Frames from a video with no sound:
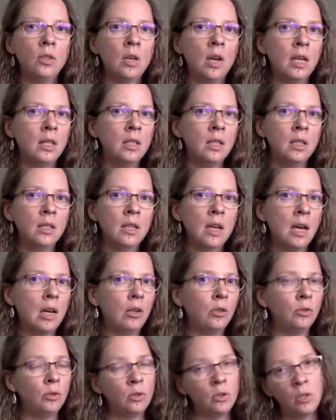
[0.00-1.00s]
writing
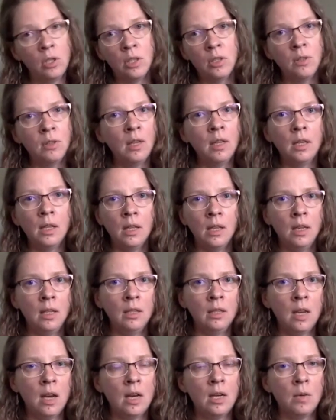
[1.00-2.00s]
down or just thinking
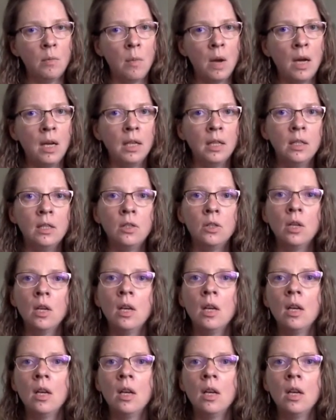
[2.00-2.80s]
in our mind,